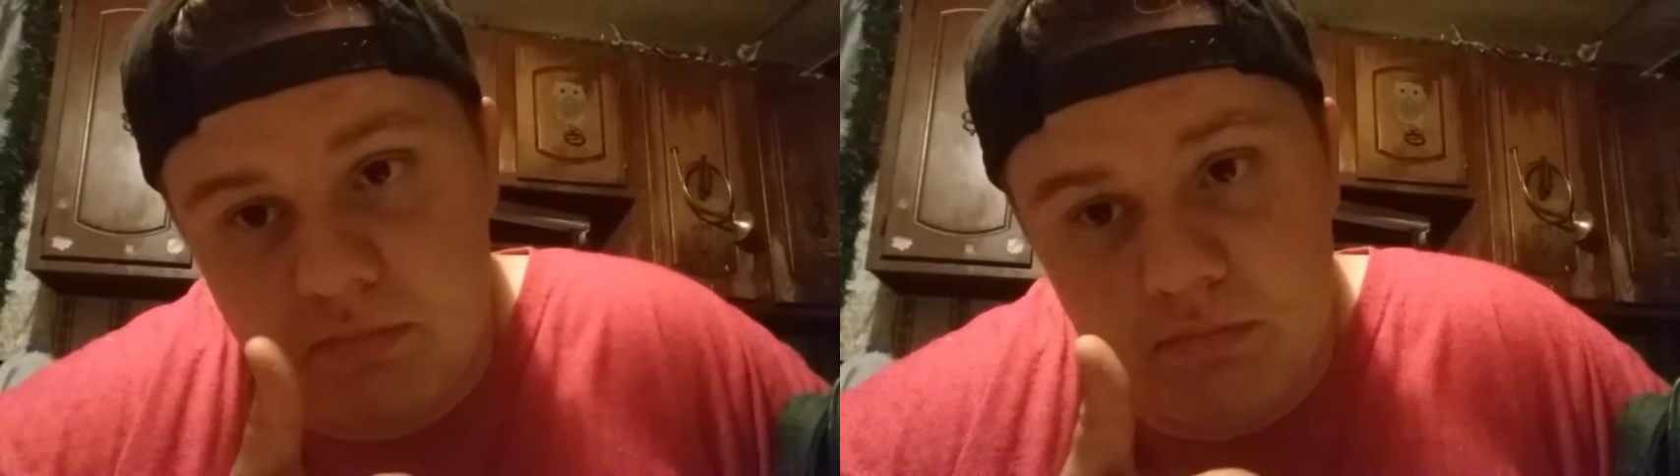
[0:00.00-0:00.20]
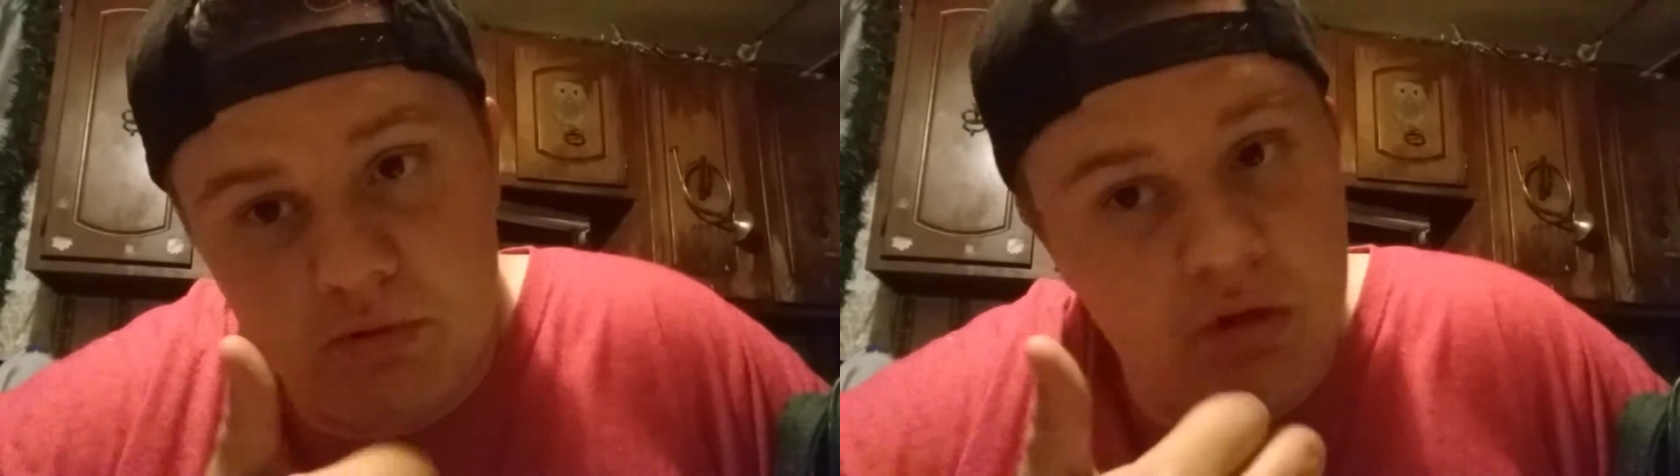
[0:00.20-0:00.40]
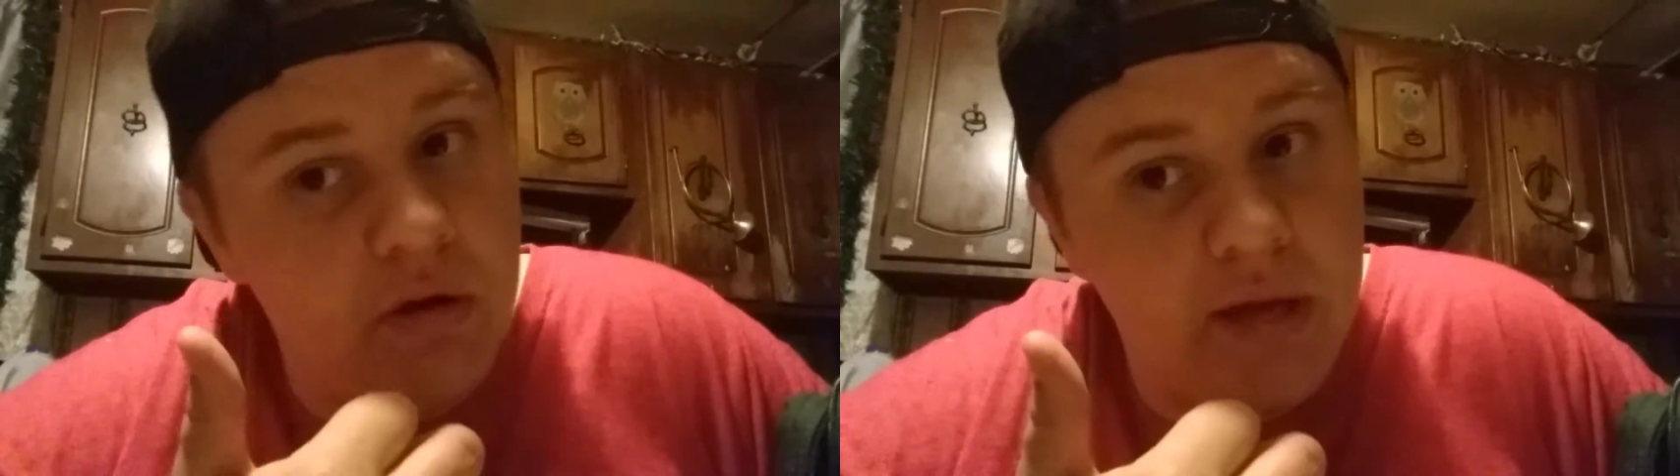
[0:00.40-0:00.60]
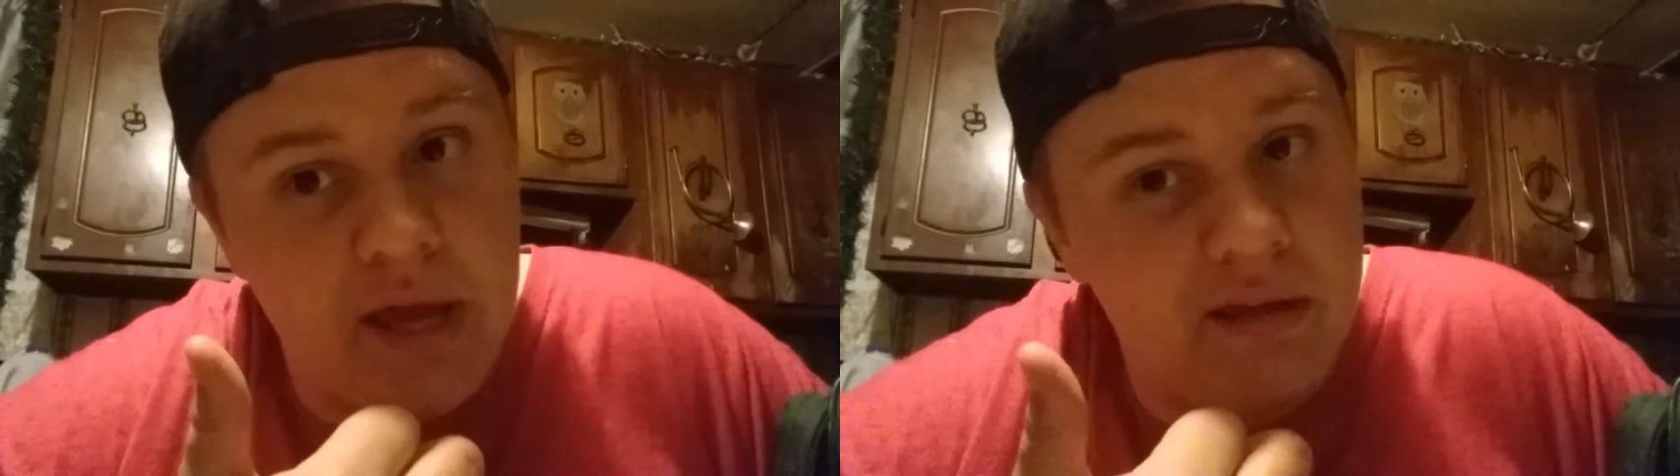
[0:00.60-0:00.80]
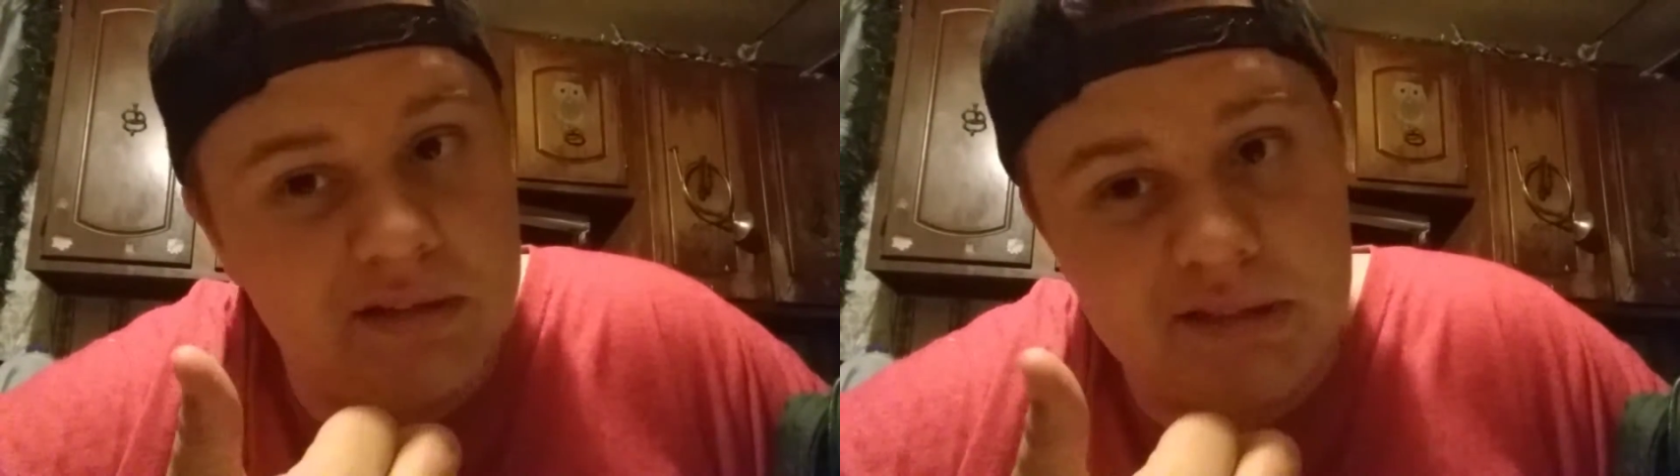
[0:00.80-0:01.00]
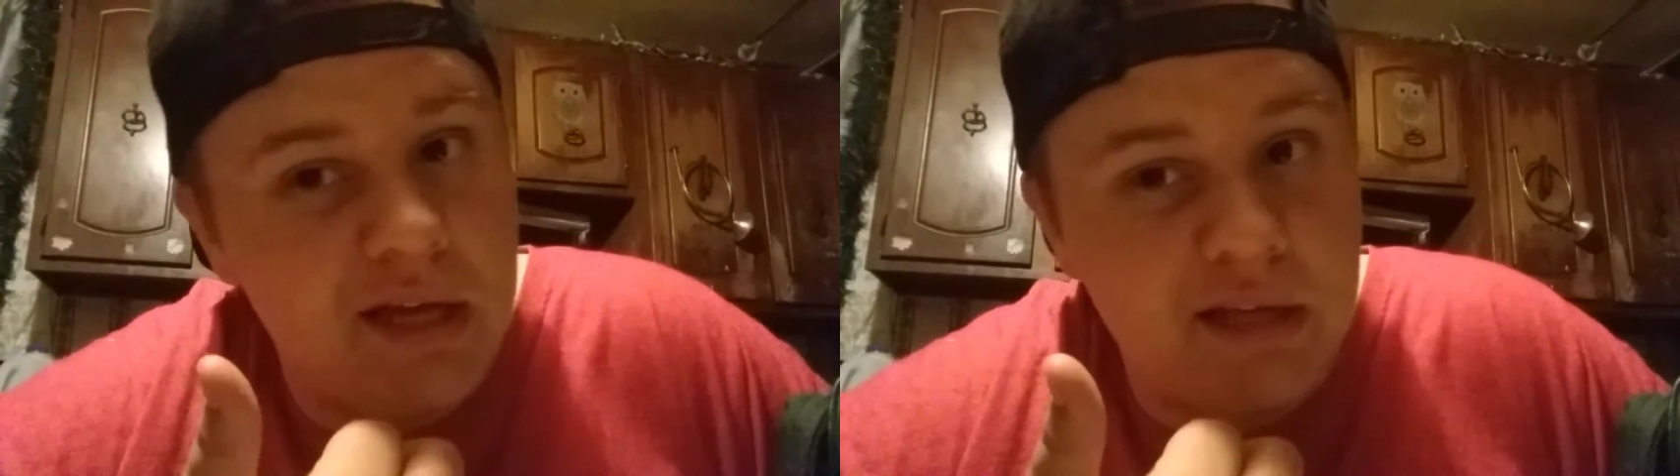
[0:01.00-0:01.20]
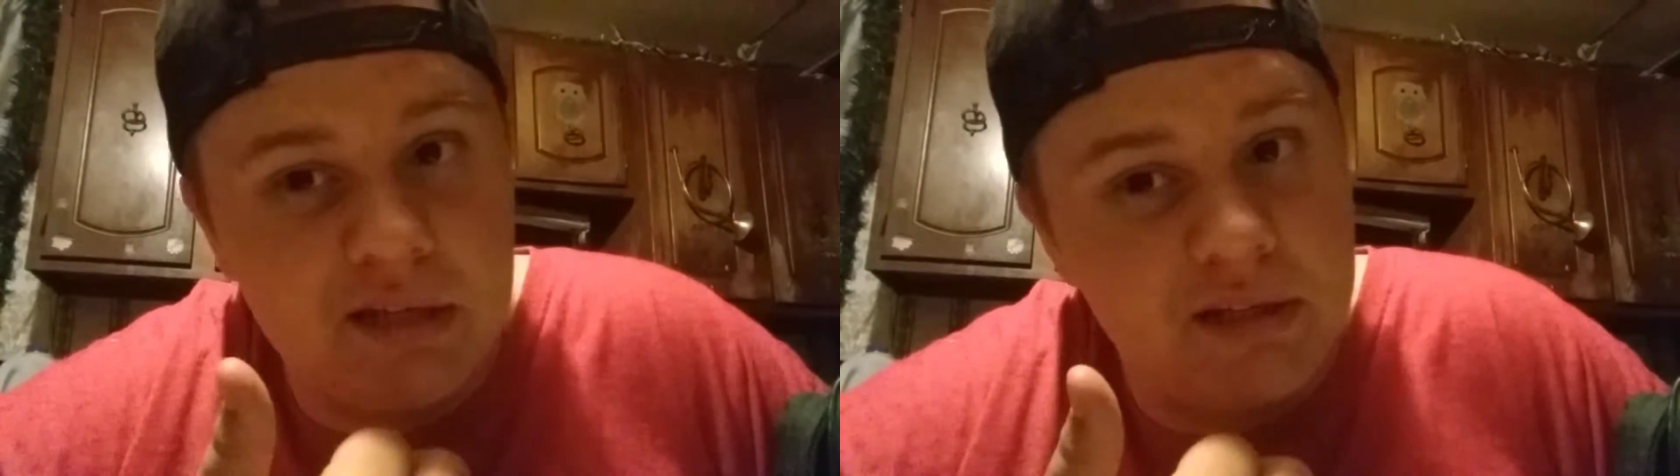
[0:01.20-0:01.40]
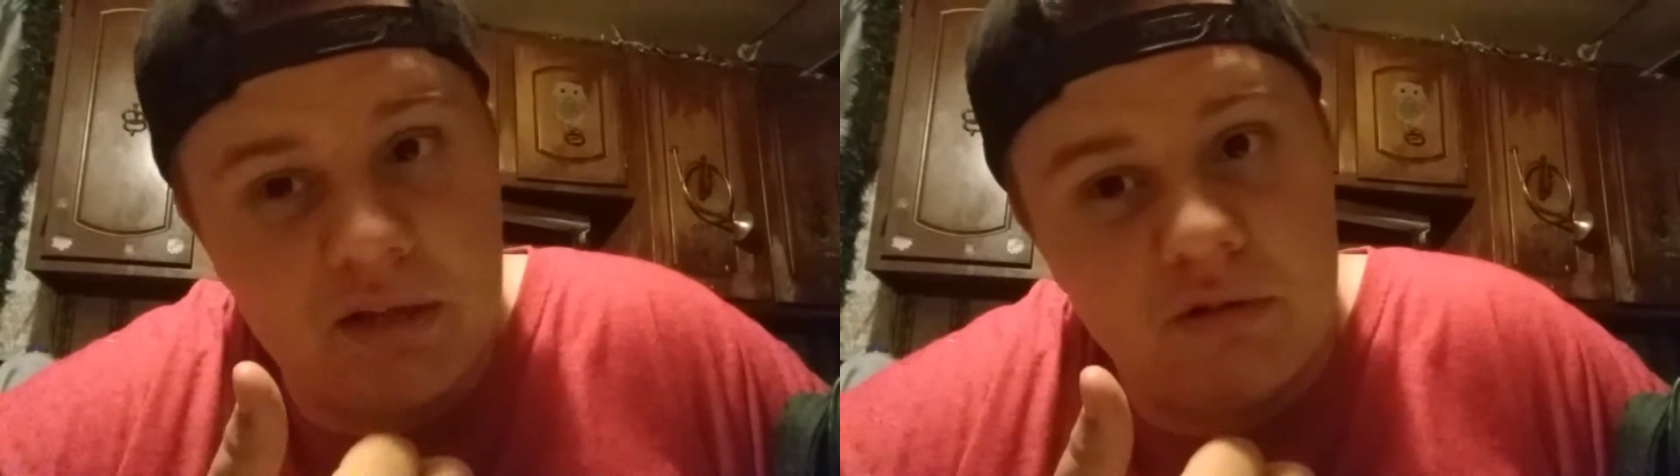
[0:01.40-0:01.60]
You're okay. It's not going
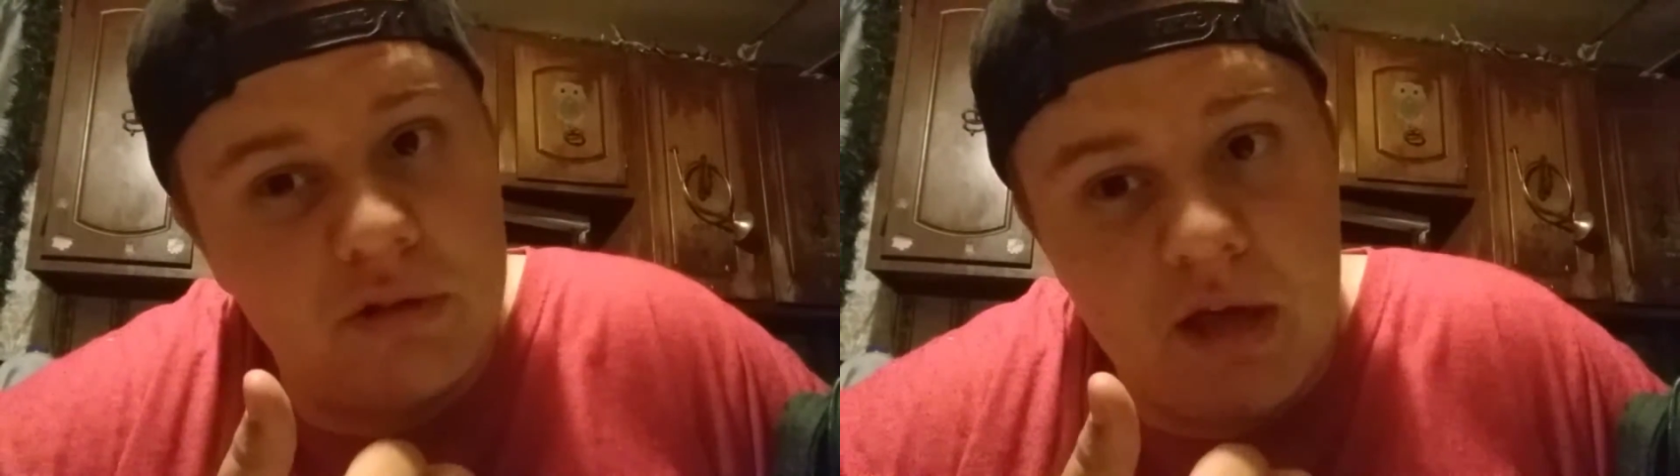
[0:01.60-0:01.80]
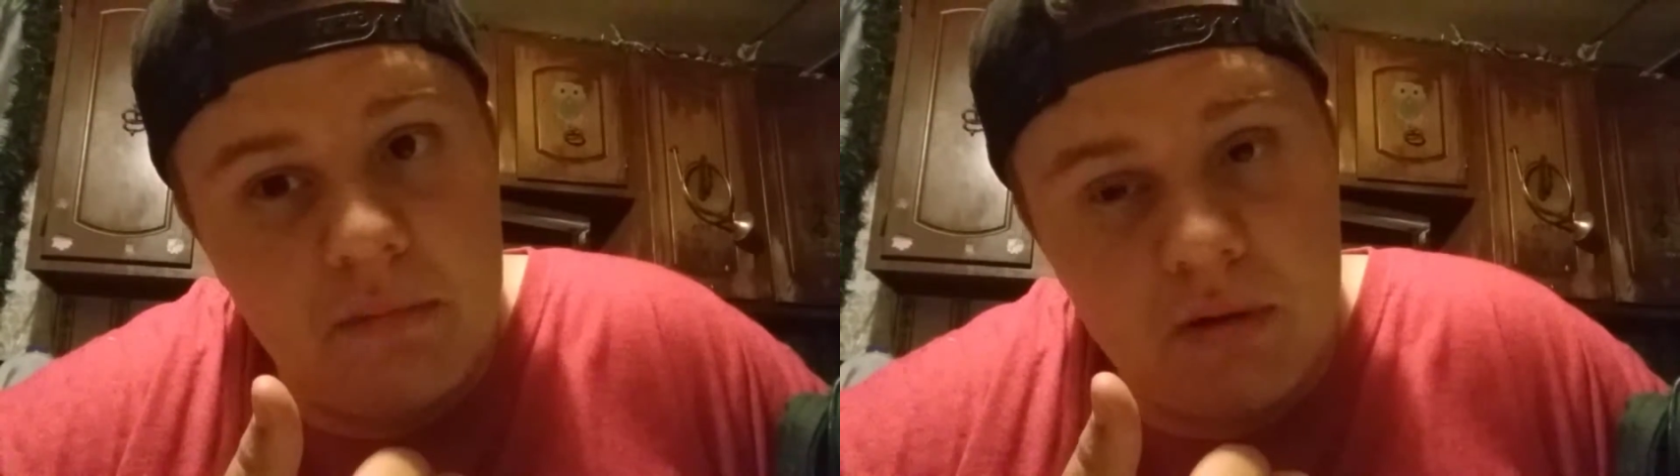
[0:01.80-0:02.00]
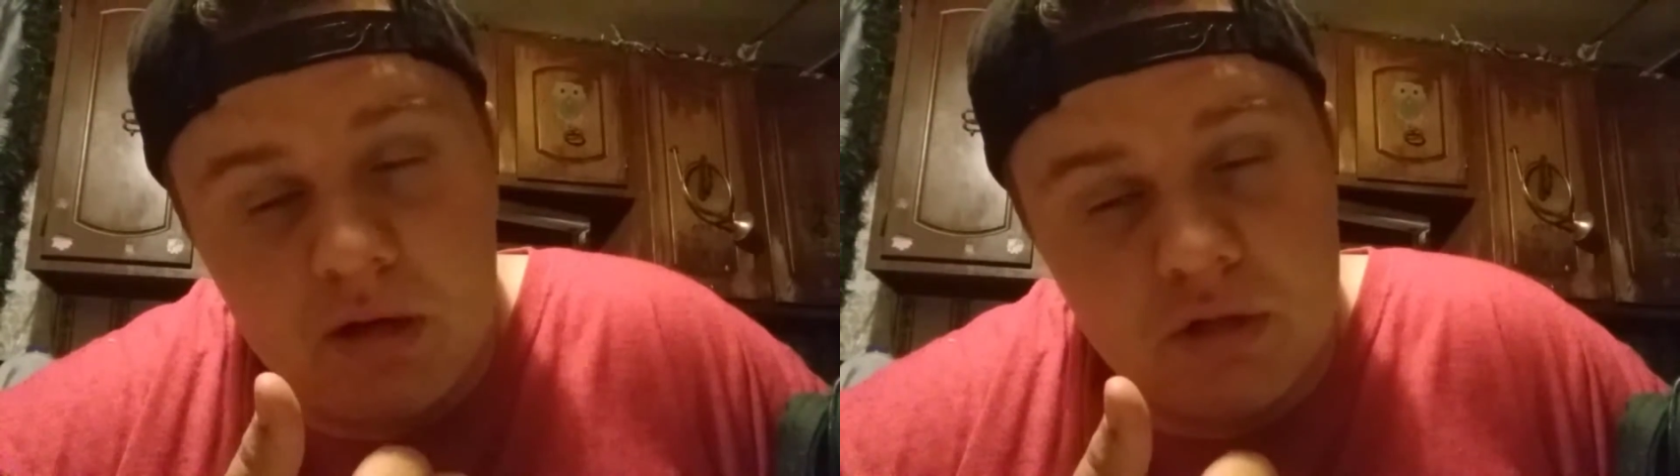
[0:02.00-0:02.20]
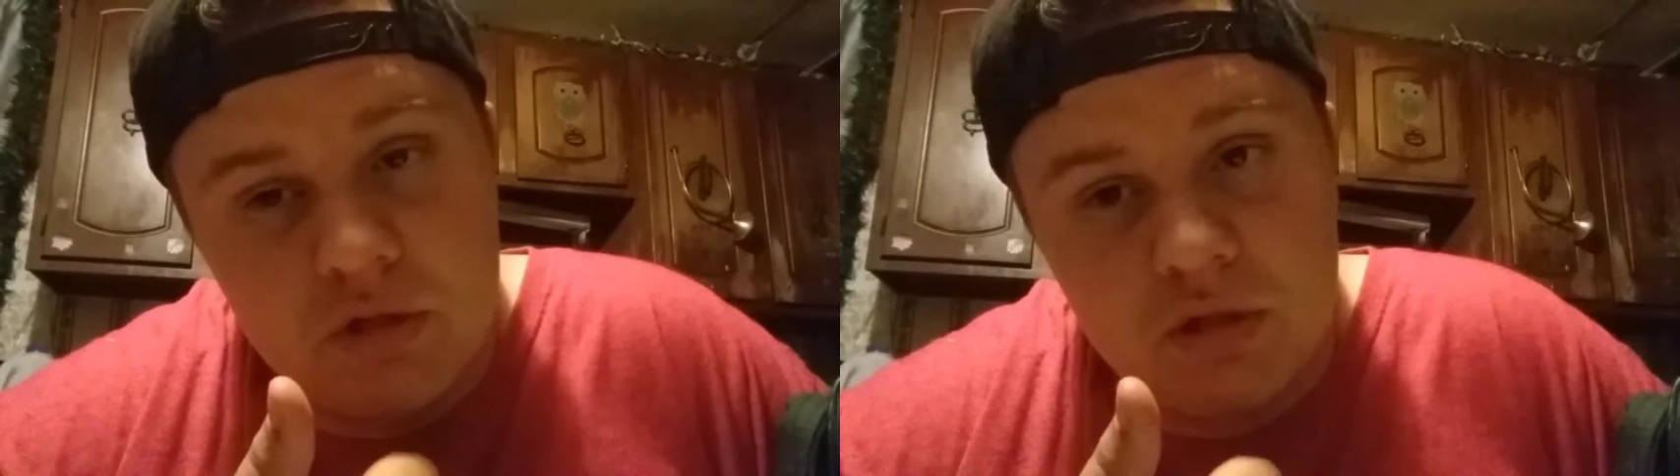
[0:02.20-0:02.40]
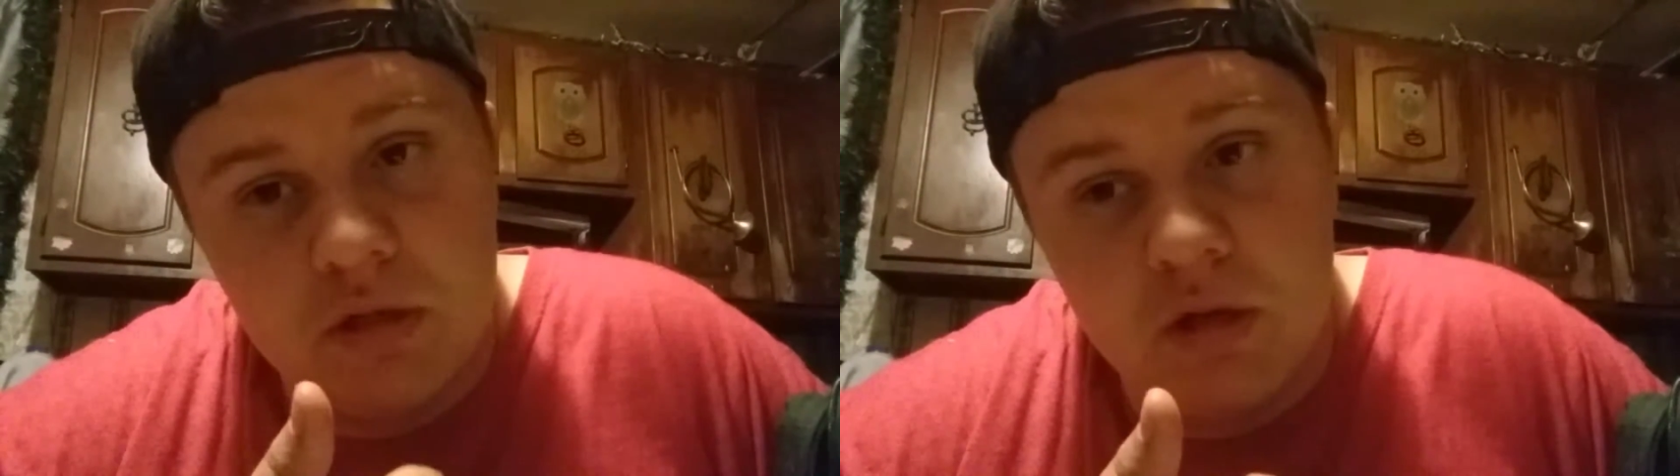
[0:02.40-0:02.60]
to kill you that much.